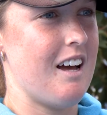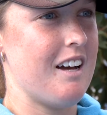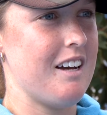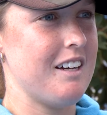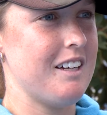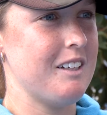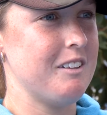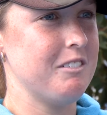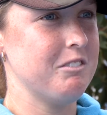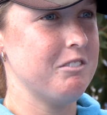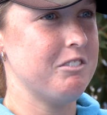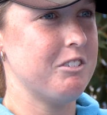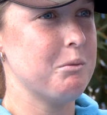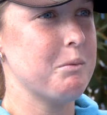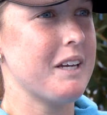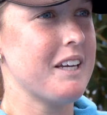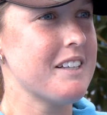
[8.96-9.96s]
Um,
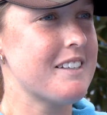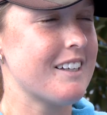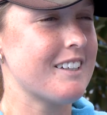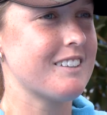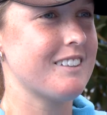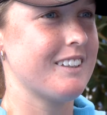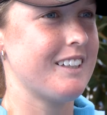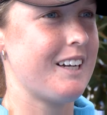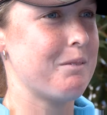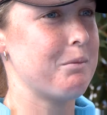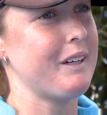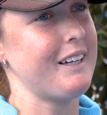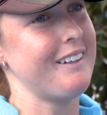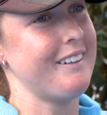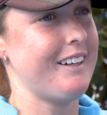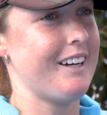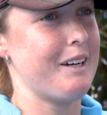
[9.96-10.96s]
for me, it's actually I
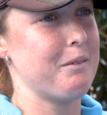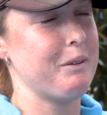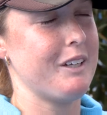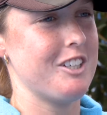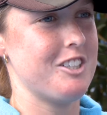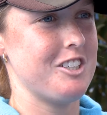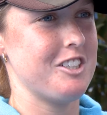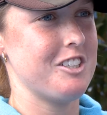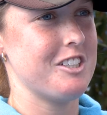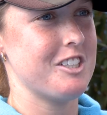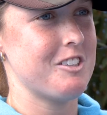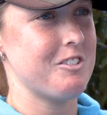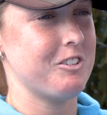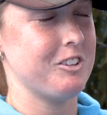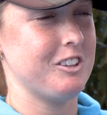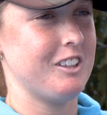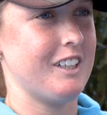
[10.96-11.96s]
played yeah I played
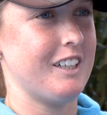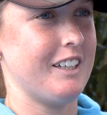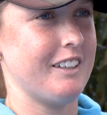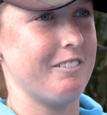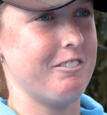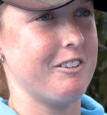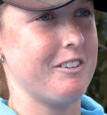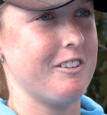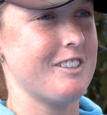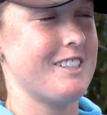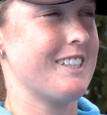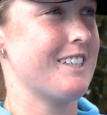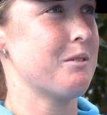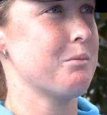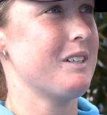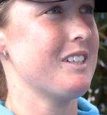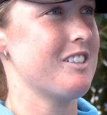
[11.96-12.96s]
juniors for uh, the first
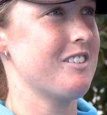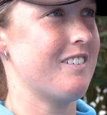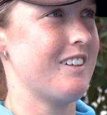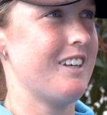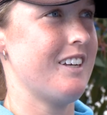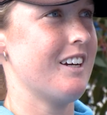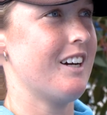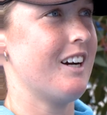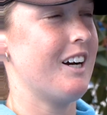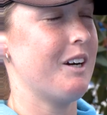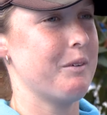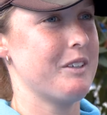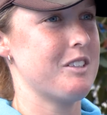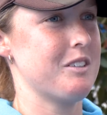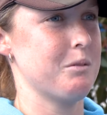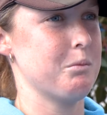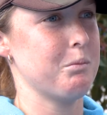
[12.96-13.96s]
six months of the year. I
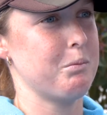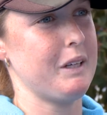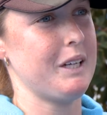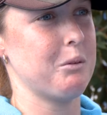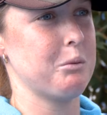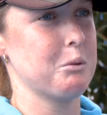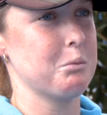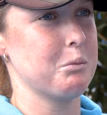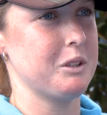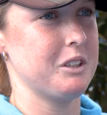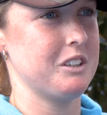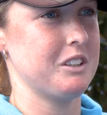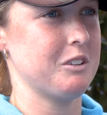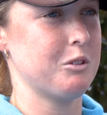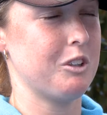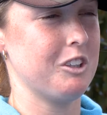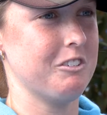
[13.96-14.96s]
went to played
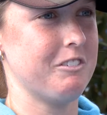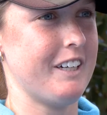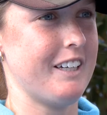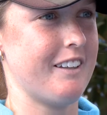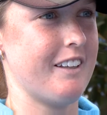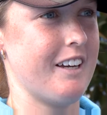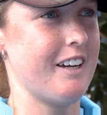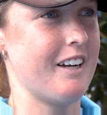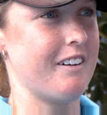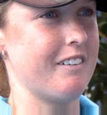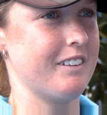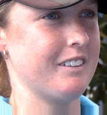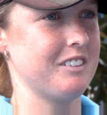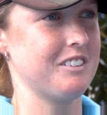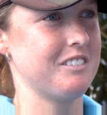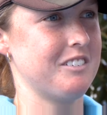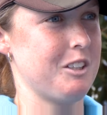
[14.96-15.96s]
Wimbledon, qualified there,
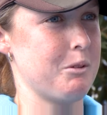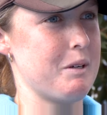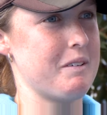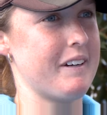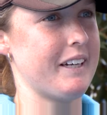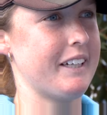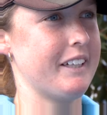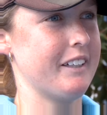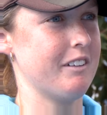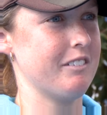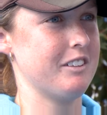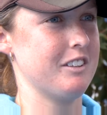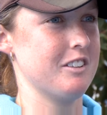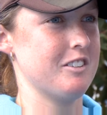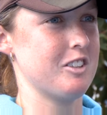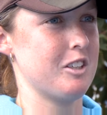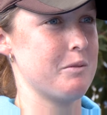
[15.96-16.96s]
and got my ranking up
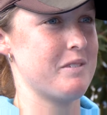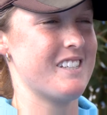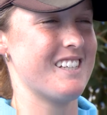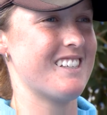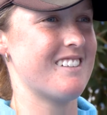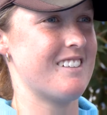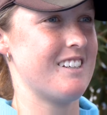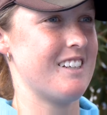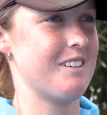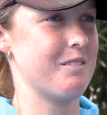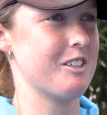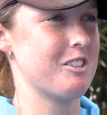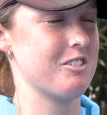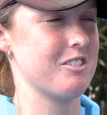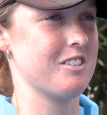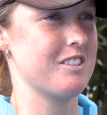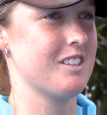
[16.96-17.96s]
to the top 60,
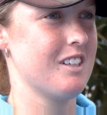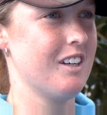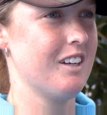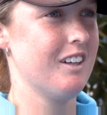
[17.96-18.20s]
which was